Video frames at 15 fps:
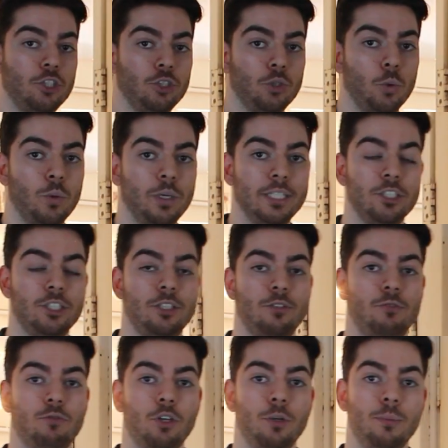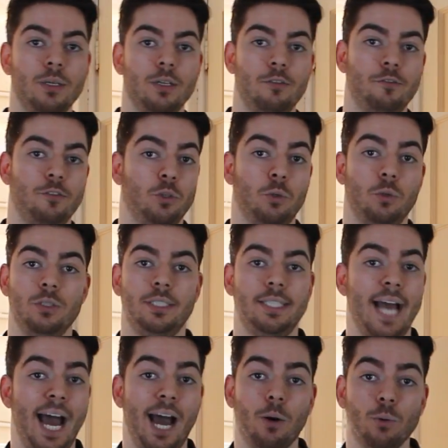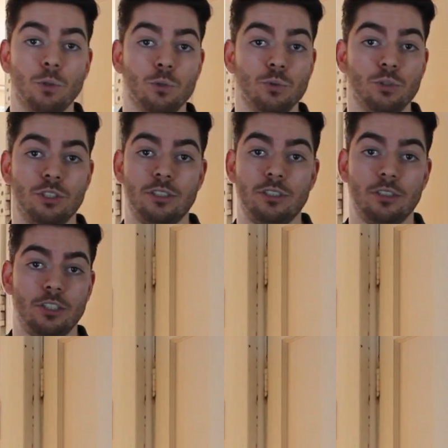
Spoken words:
storage room for towels,